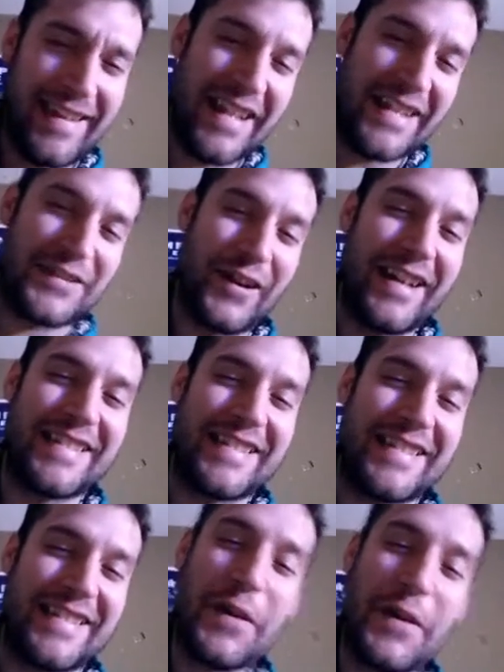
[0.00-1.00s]
that's
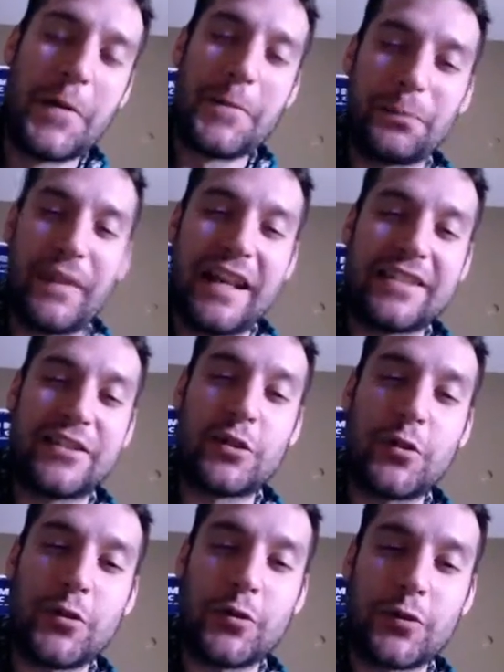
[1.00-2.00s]
crazy. That's so
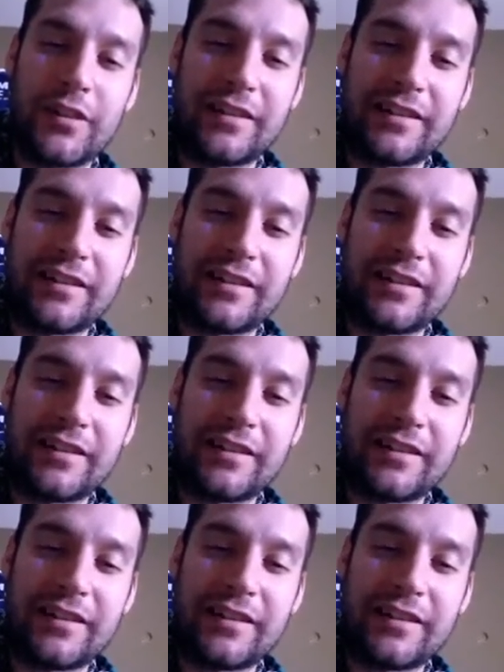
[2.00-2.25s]
cool.